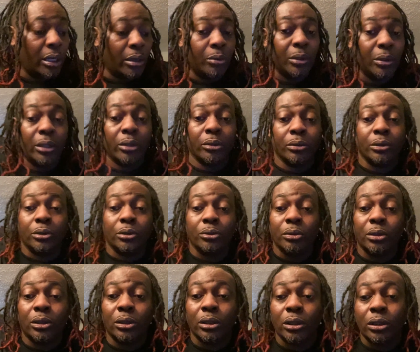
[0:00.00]
we don't
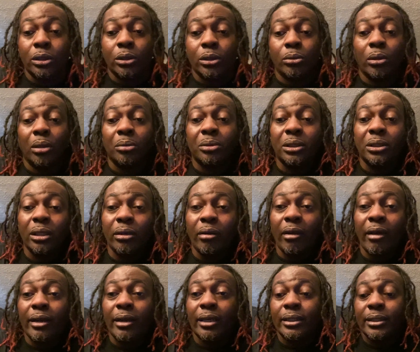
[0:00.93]
usually do. I'm sitting
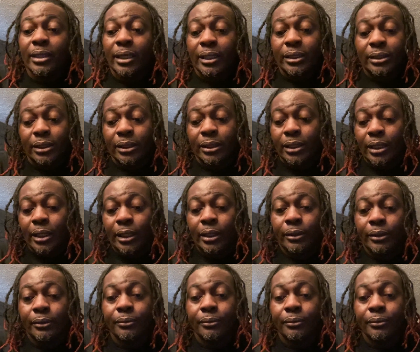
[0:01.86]
at the desk today.